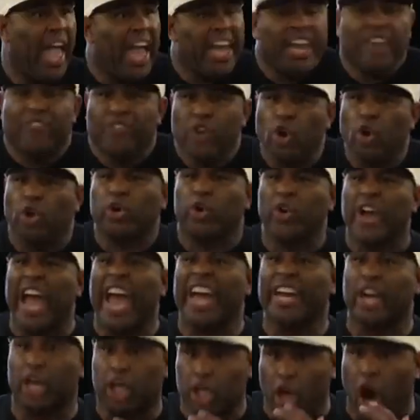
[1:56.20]
and if you
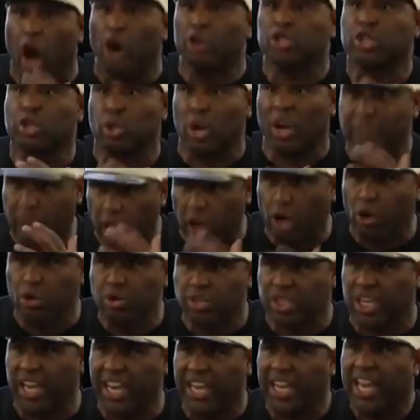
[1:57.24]
create a culture of
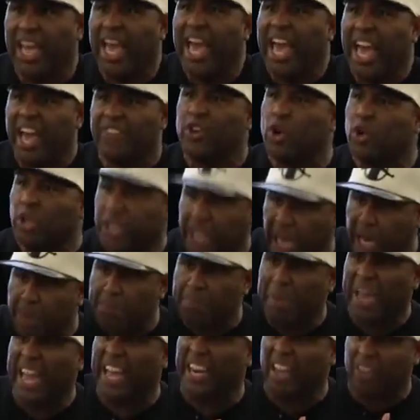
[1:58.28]
losing, if you
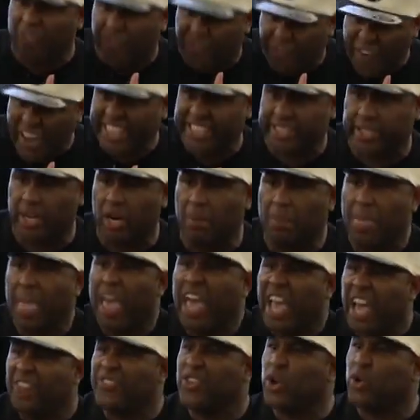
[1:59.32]
keep being a victim,
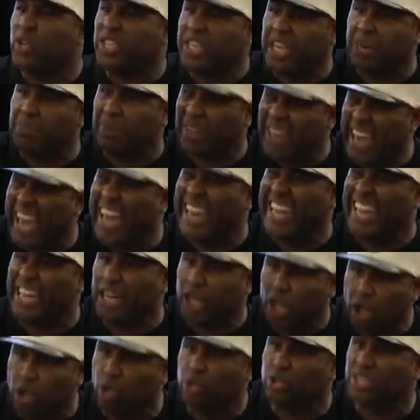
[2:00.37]
if you keep letting
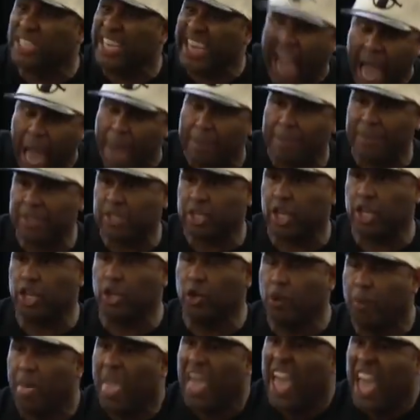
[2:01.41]
losing happen to
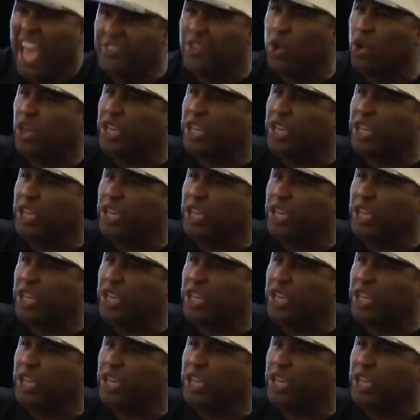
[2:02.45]
you, if